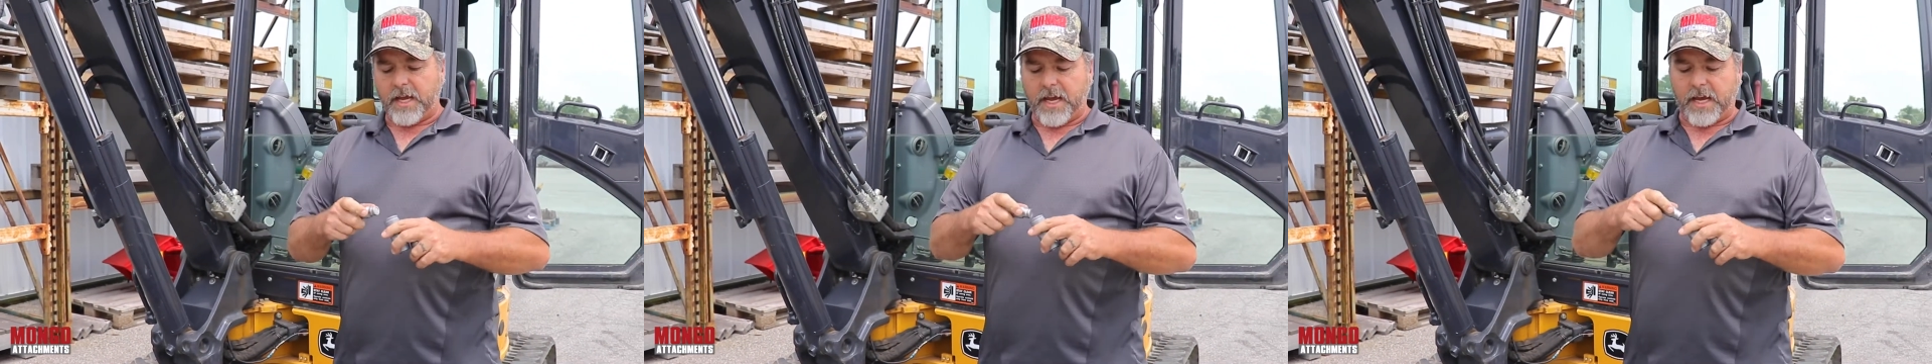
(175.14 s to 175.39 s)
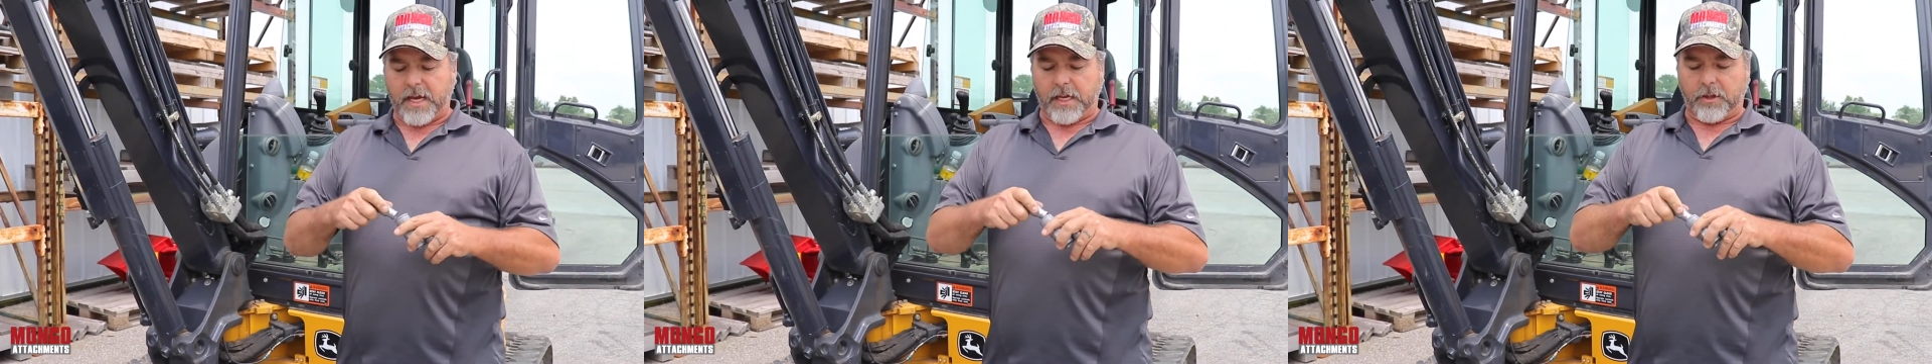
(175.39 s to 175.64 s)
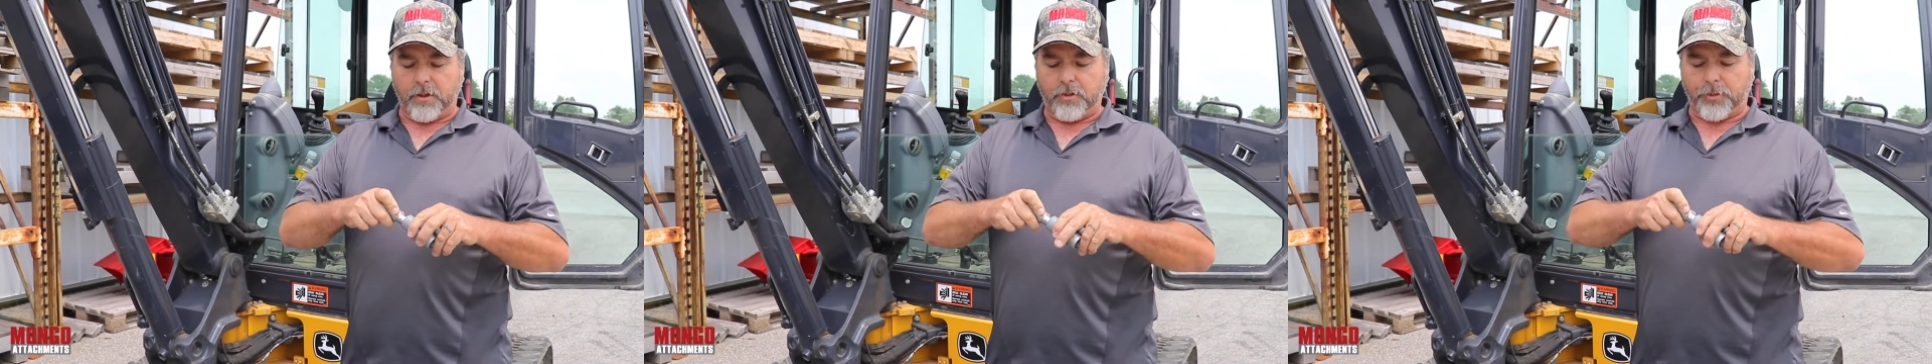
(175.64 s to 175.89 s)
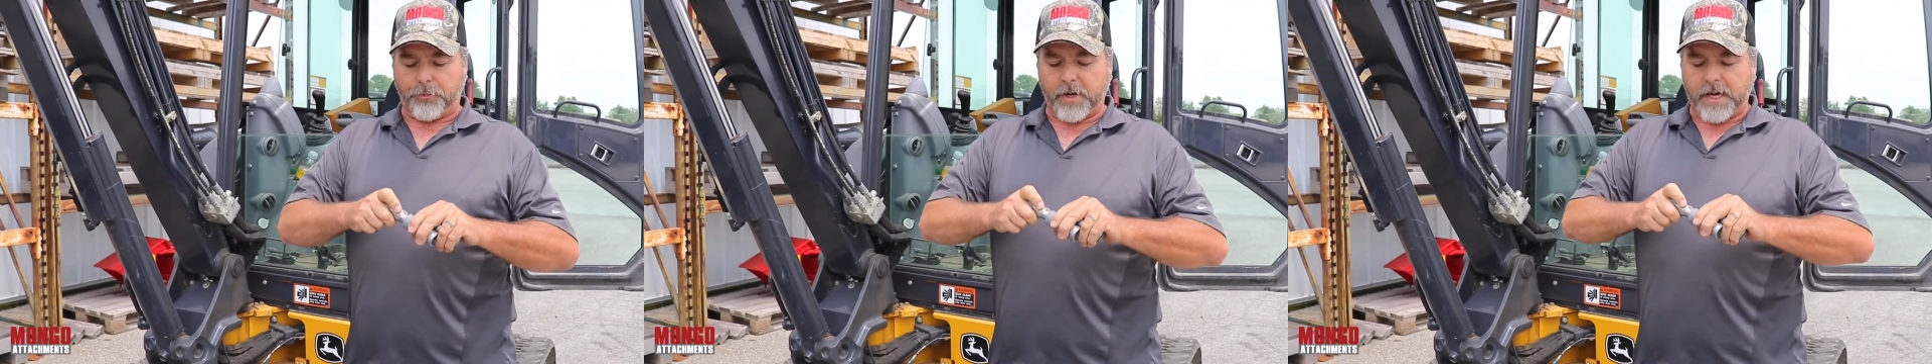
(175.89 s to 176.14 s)
a
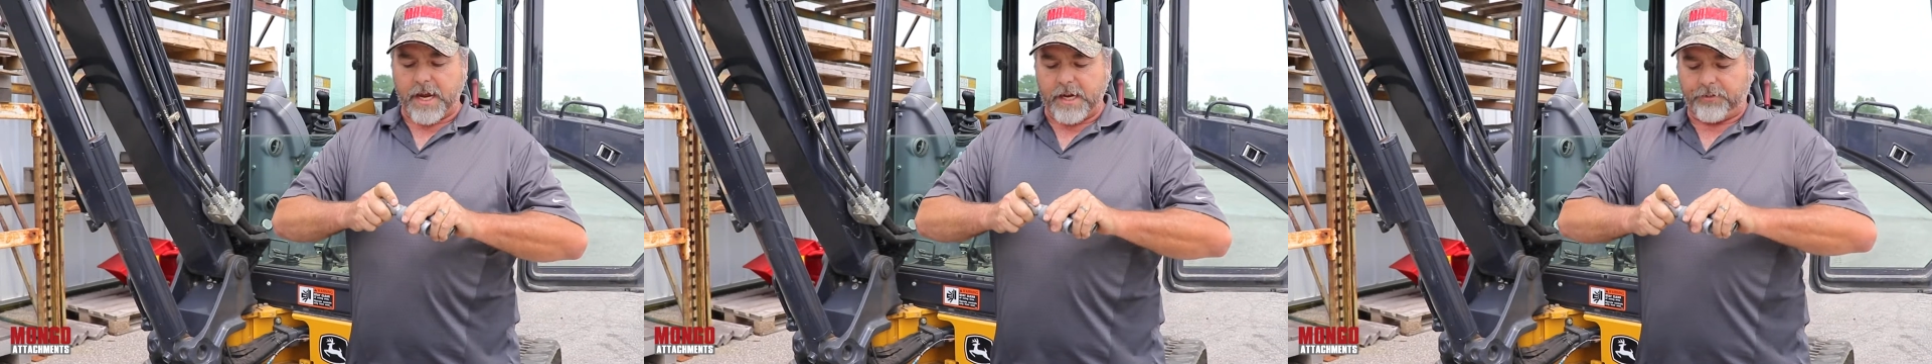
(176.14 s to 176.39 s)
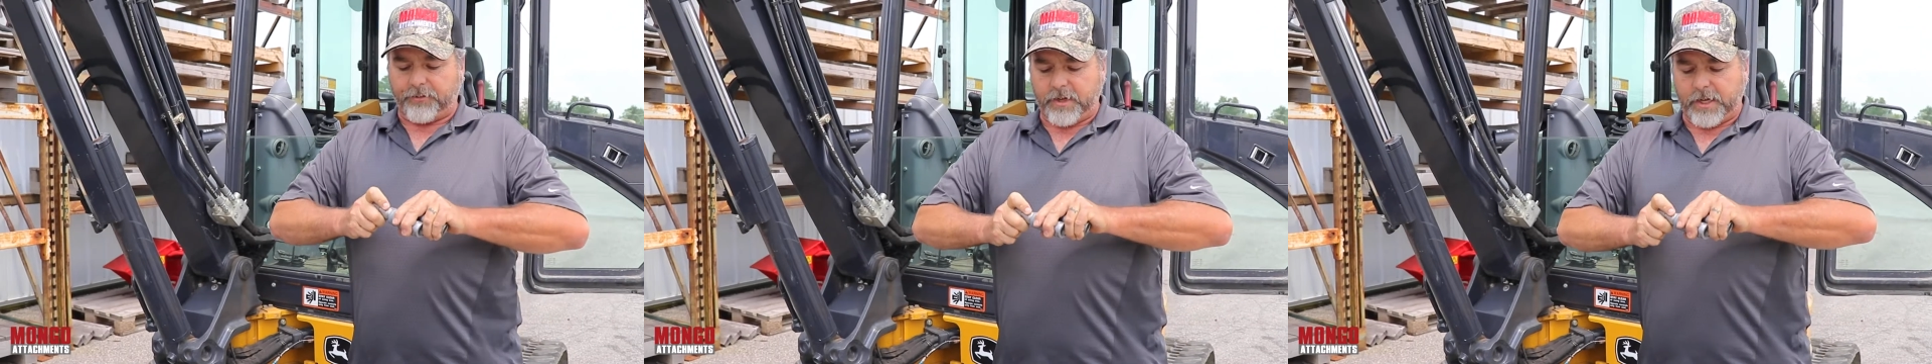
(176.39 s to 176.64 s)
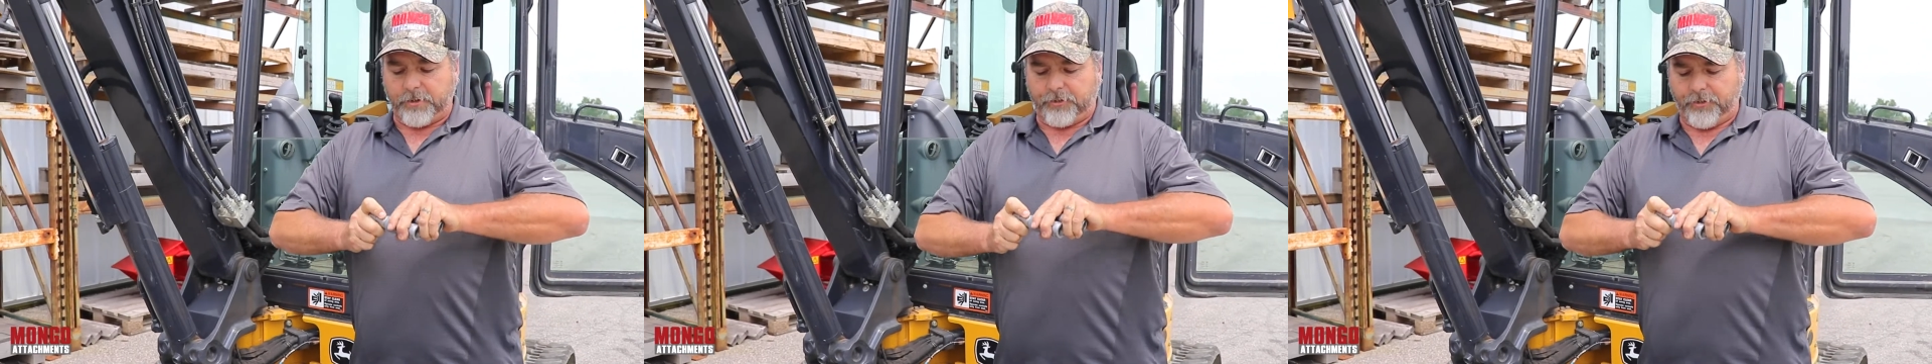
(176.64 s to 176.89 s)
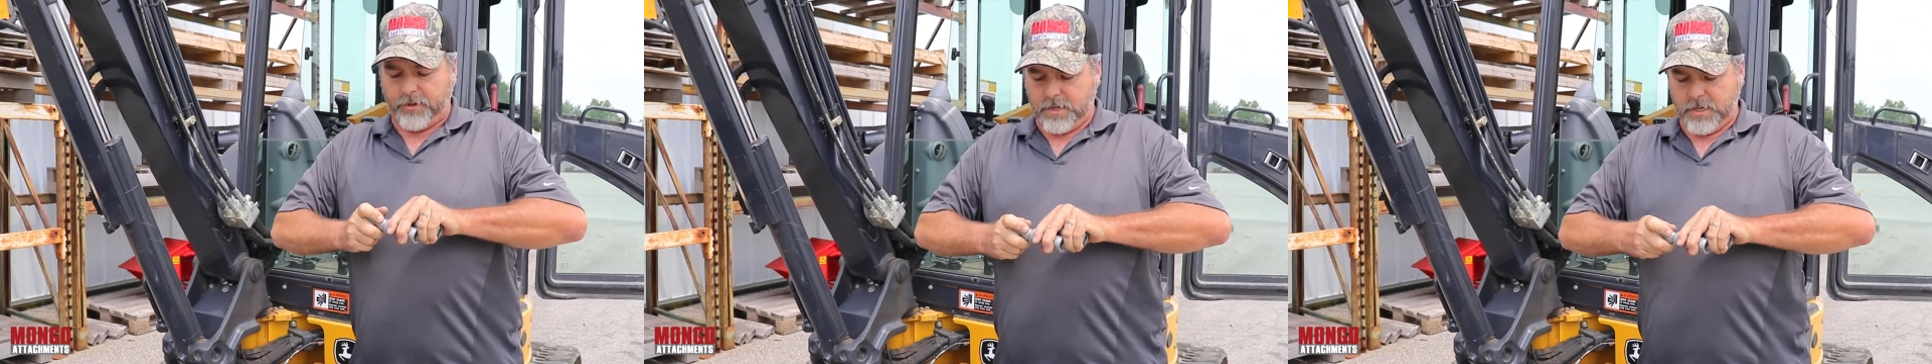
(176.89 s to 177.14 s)
3/8
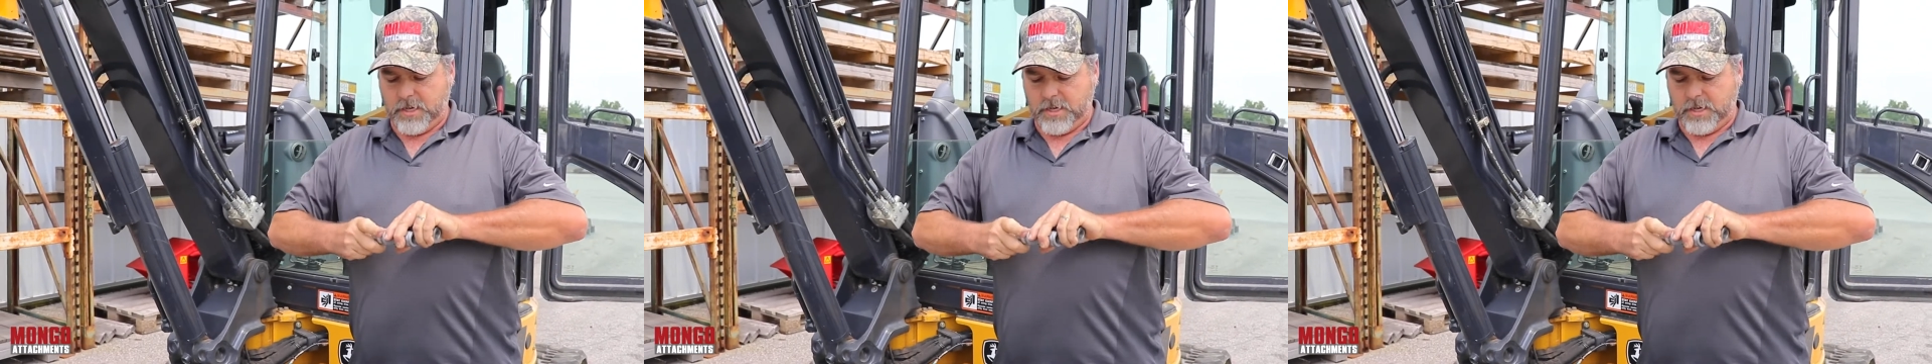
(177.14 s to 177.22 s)
inch